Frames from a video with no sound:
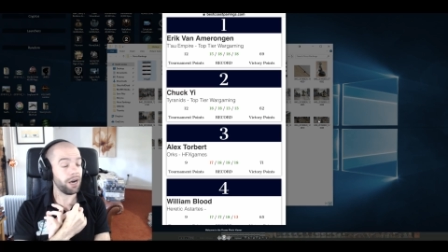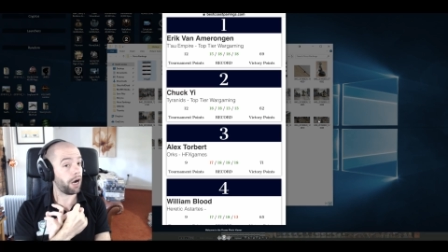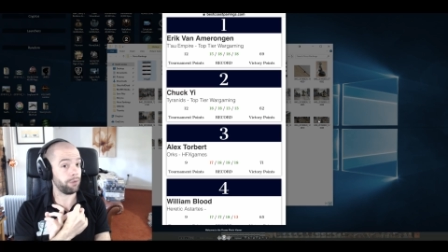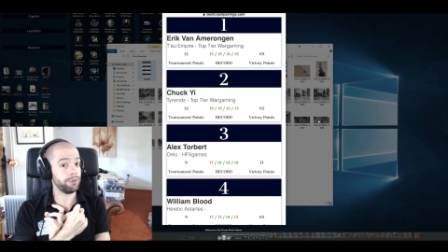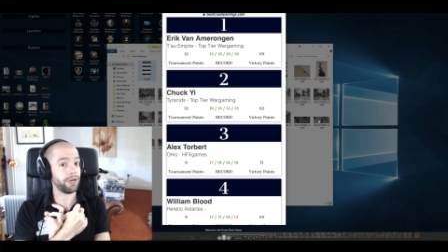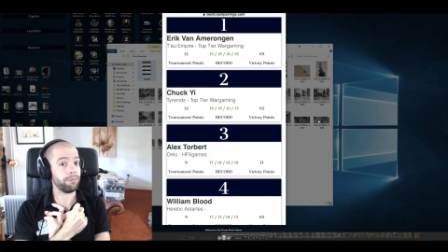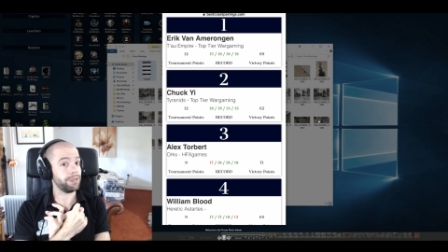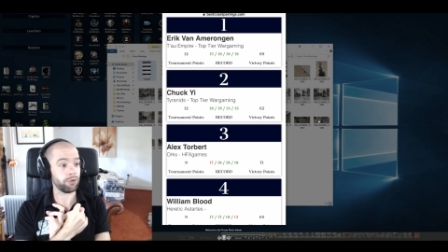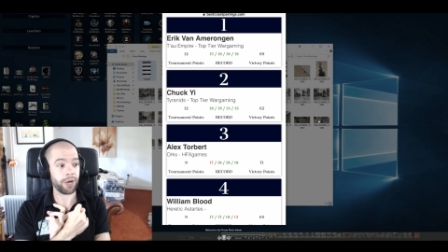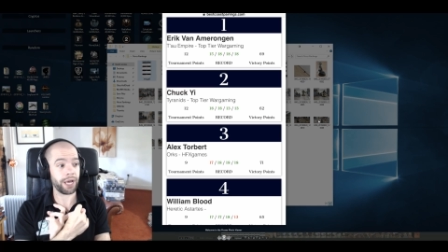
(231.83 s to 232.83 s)
I w I'm a
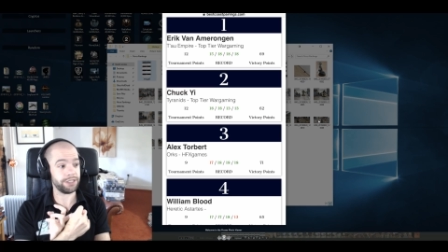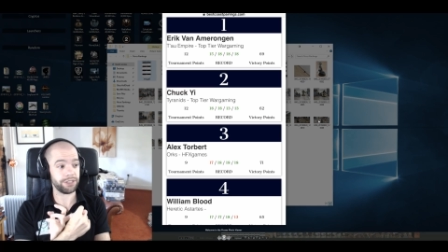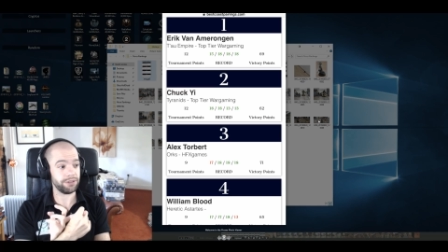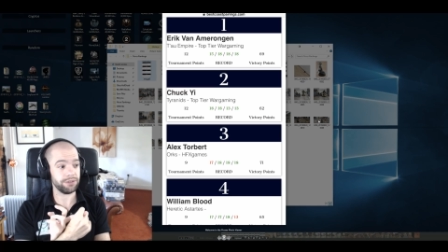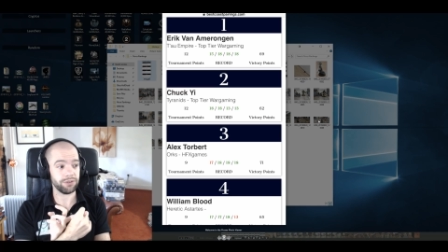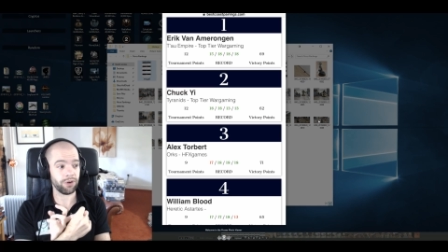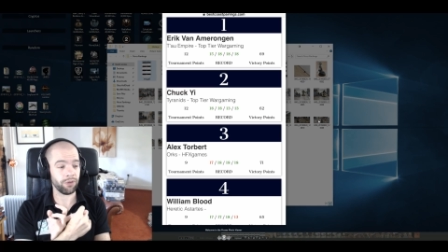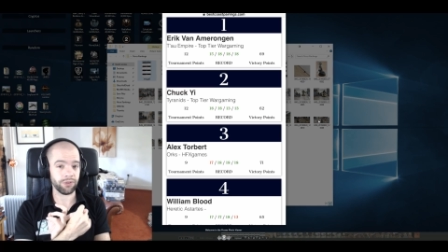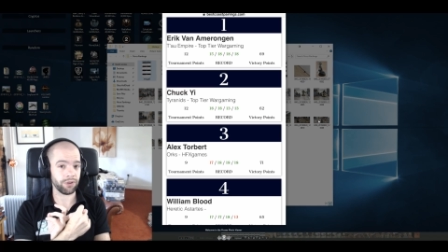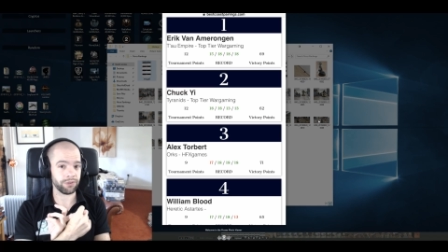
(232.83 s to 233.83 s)
little hazy
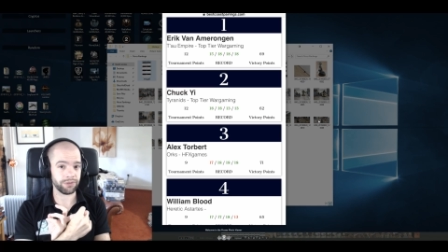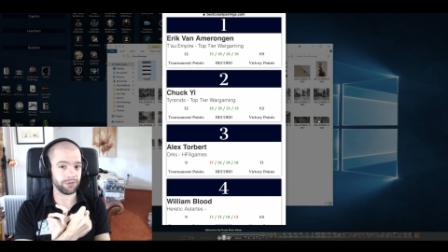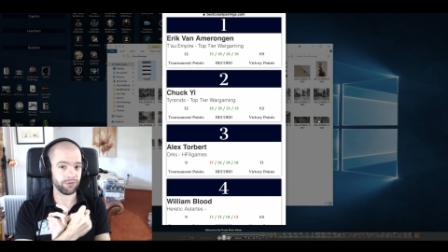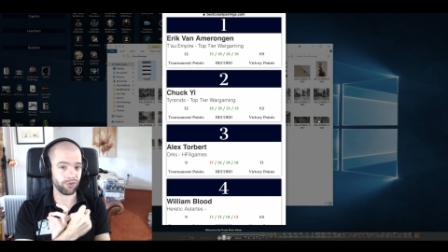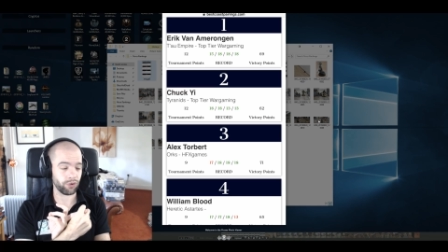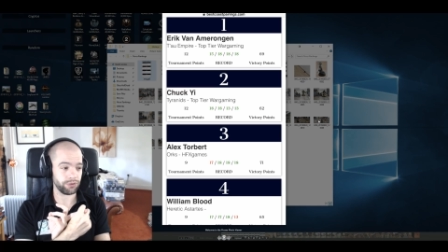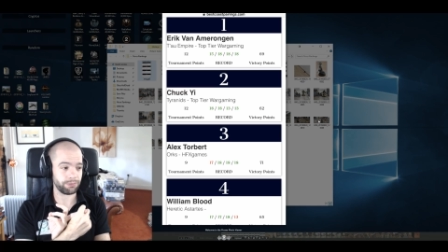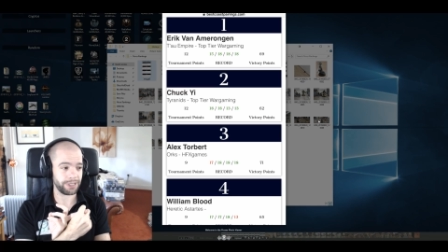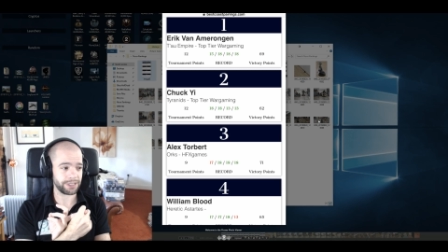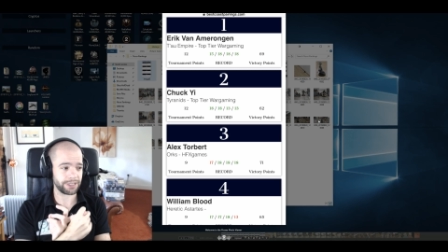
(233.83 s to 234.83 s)
on, on the rules,
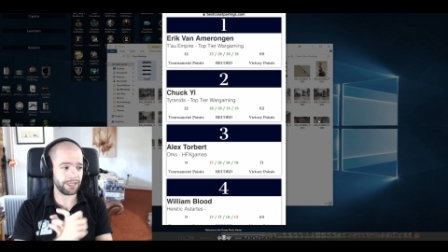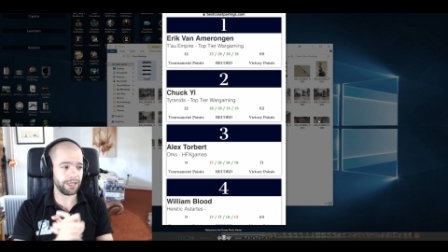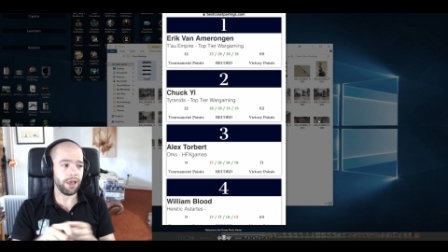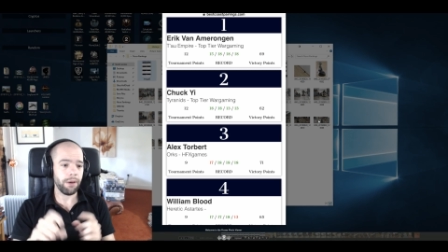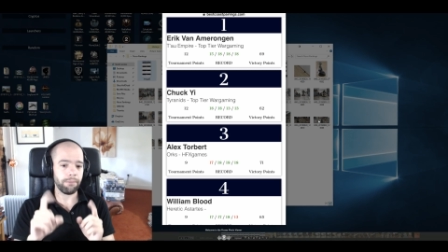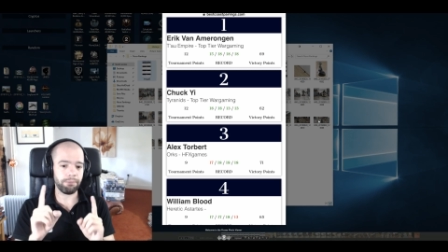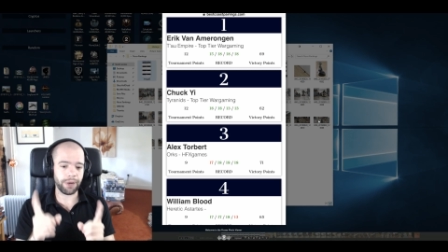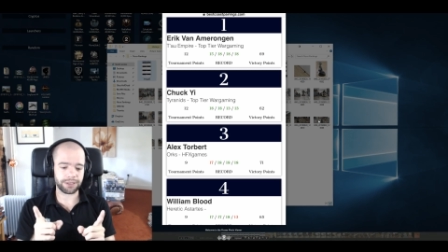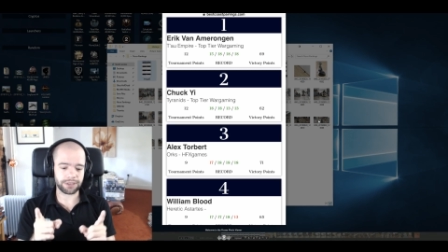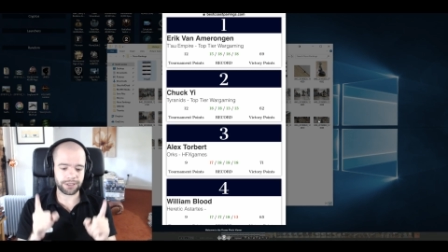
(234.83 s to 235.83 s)
basically,
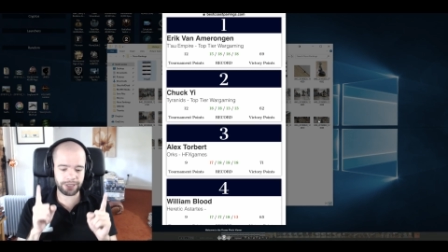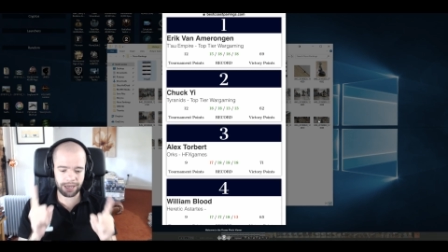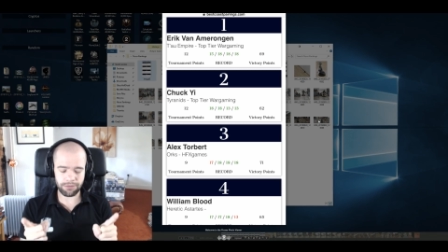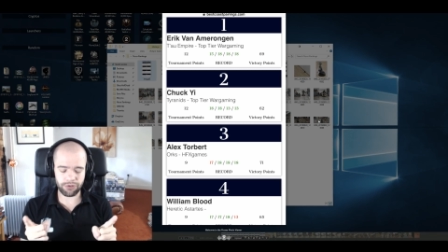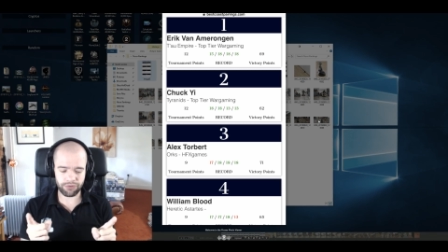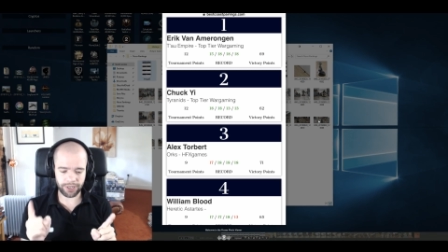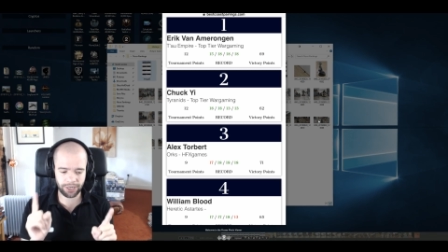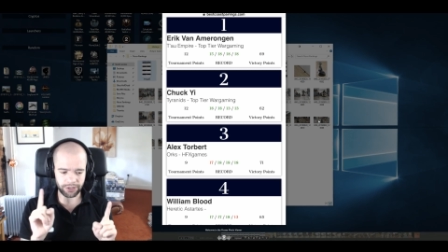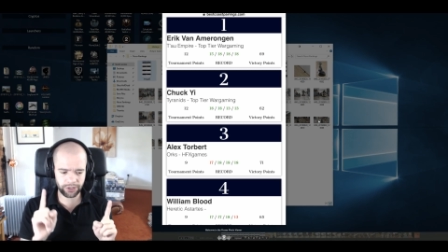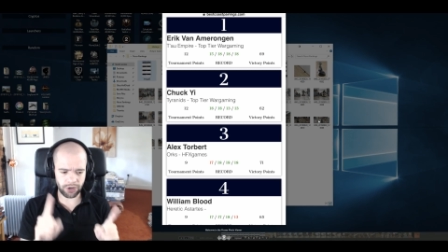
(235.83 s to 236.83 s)
but game three
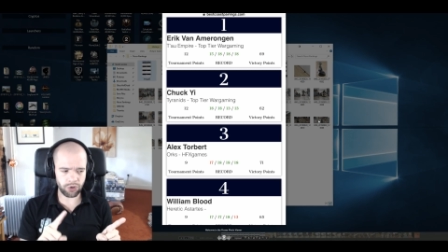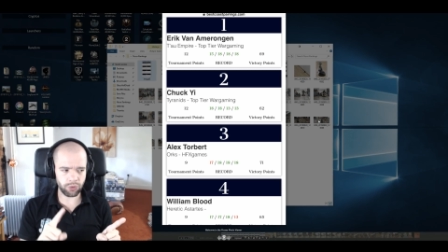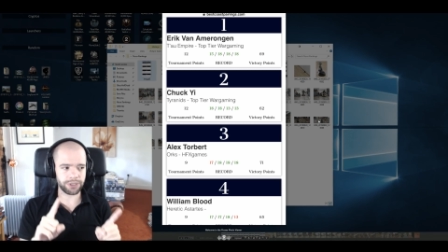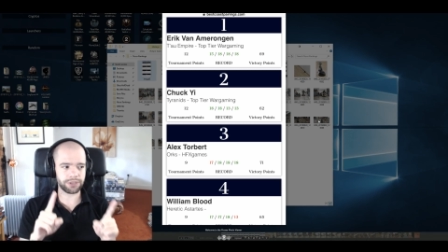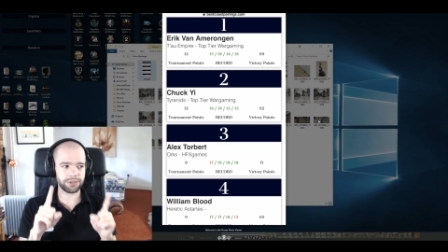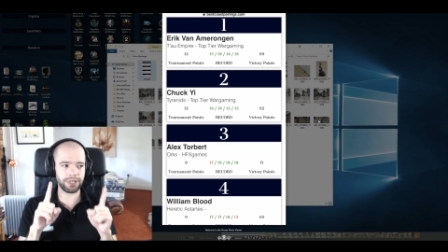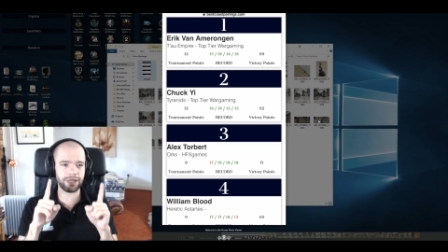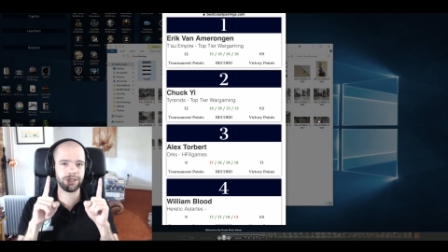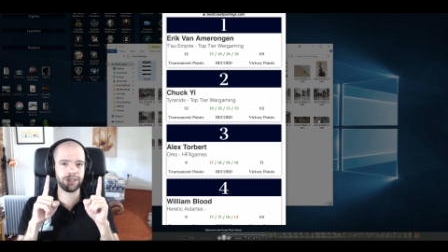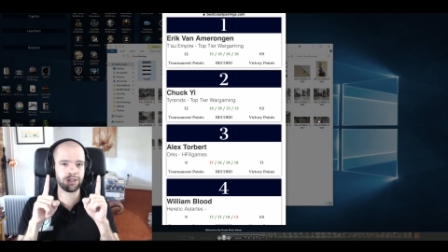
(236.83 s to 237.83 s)
I know was
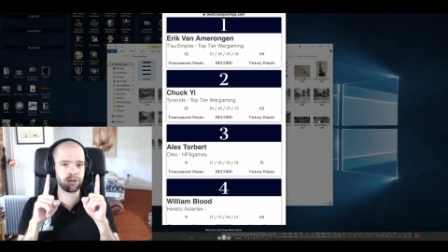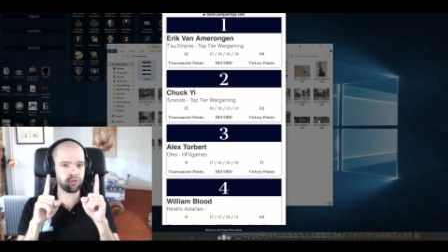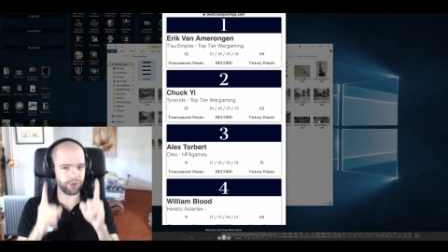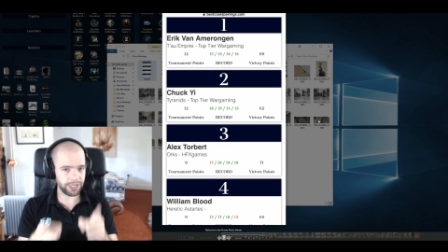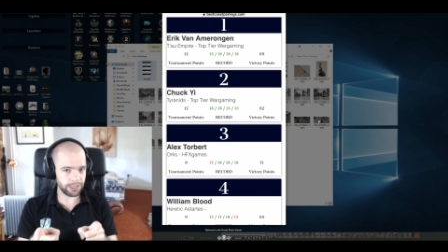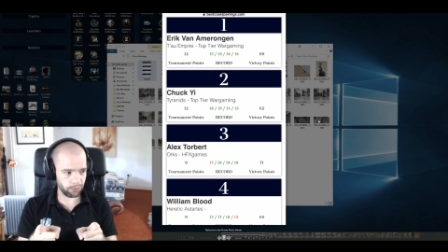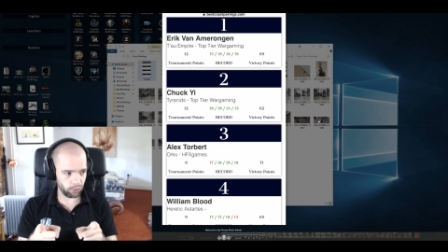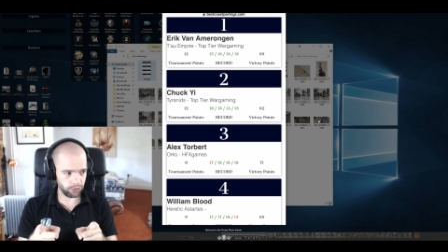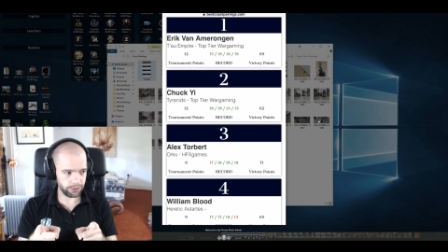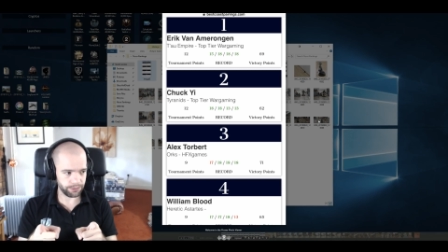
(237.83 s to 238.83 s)
done in an arena
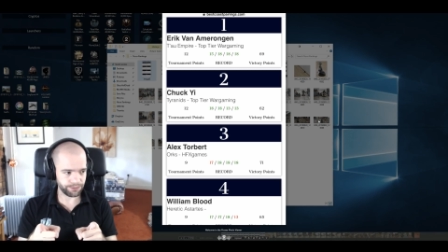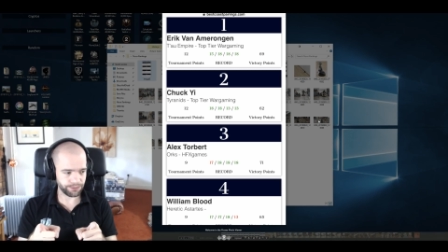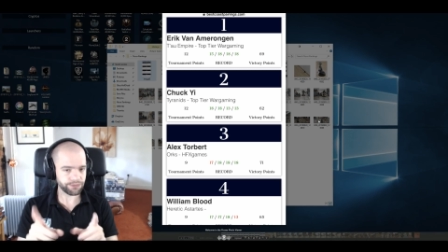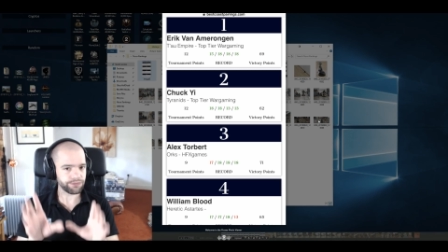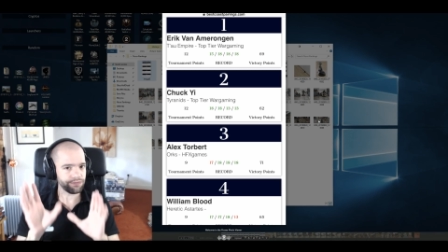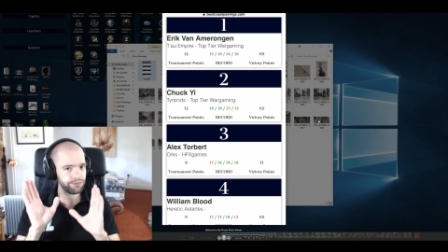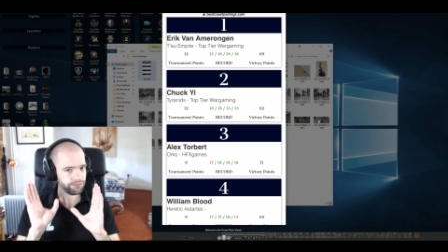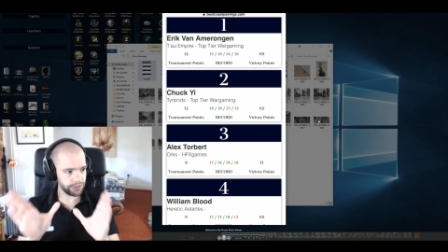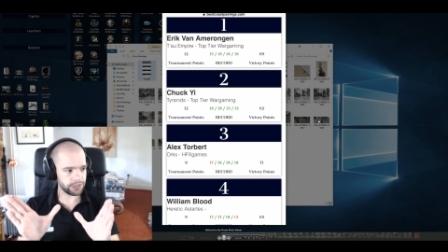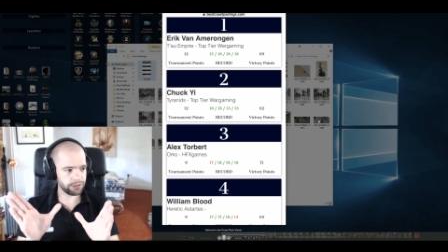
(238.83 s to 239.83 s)
board, so,